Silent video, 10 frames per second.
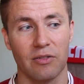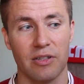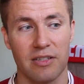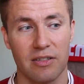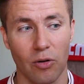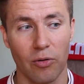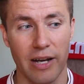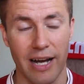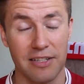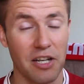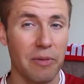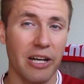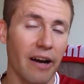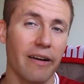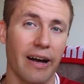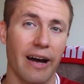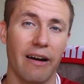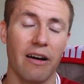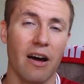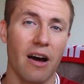to this story, and Jamie Carragher